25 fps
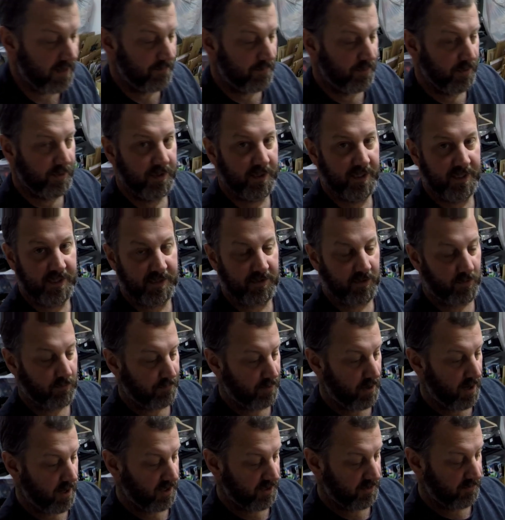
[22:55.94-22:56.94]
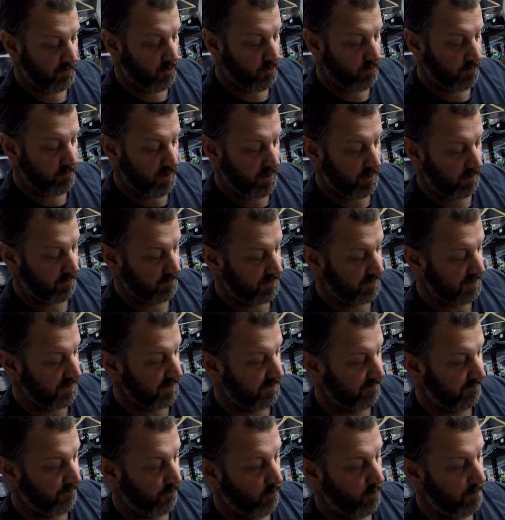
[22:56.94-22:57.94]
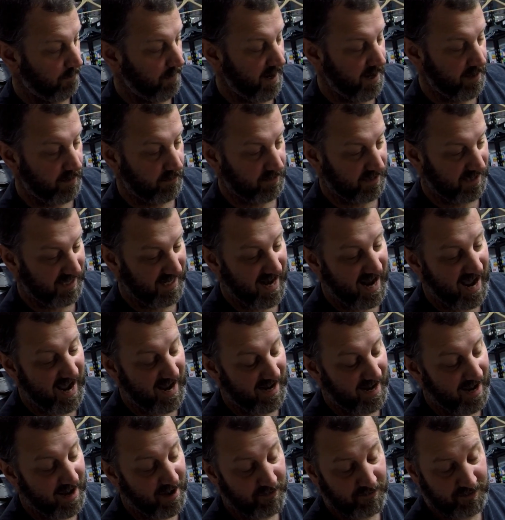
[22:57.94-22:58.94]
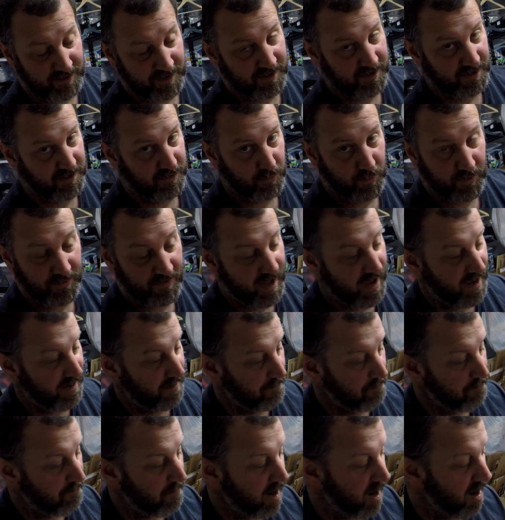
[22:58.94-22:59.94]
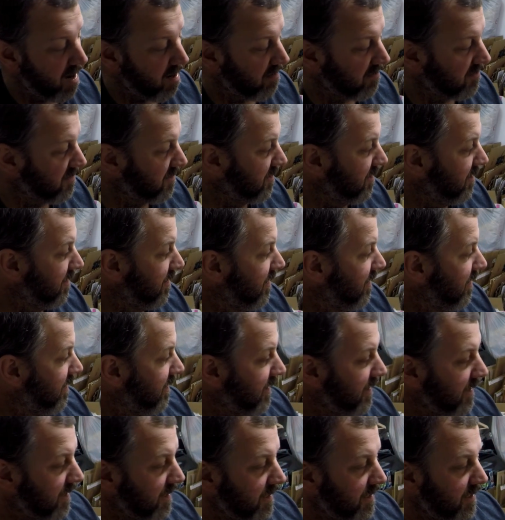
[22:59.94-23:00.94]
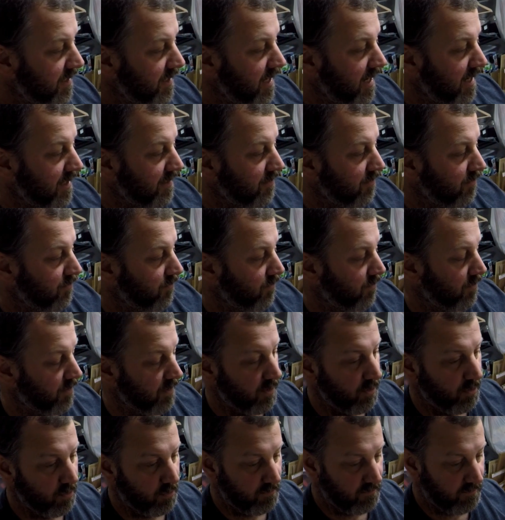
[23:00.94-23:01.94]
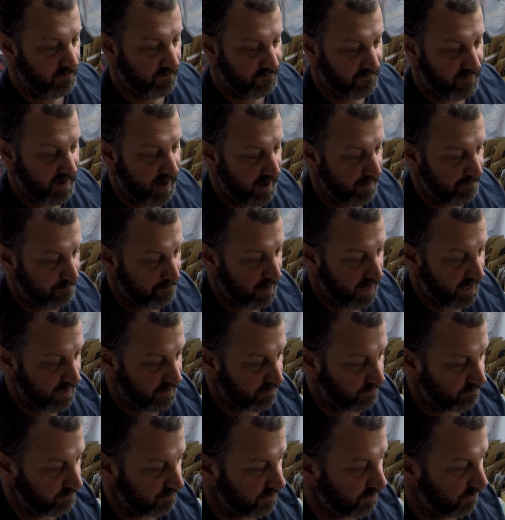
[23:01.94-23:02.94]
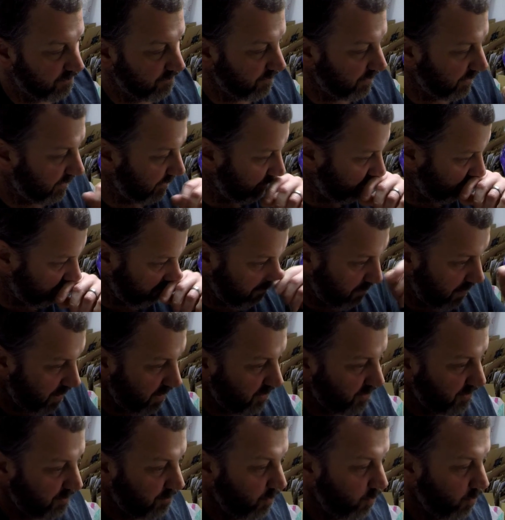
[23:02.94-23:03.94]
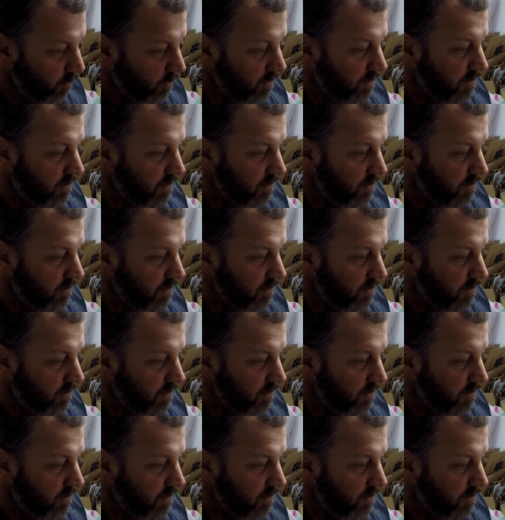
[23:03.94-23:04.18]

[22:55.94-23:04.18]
put this on Poshmark because it's 4 pounds and 9 ounces without a box. And I don't want to go over 5 pounds over there on Poshmark